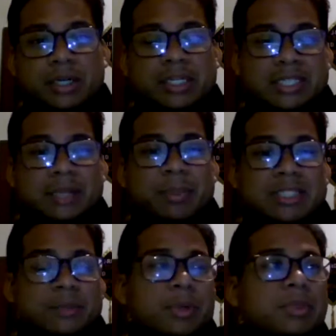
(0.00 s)
It's like
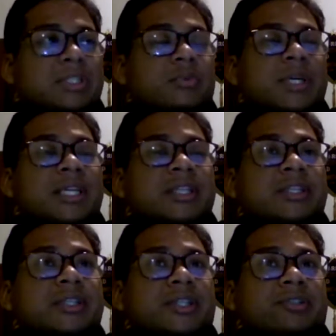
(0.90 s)
somewhere between
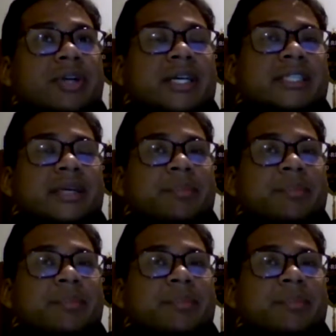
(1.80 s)
your tricep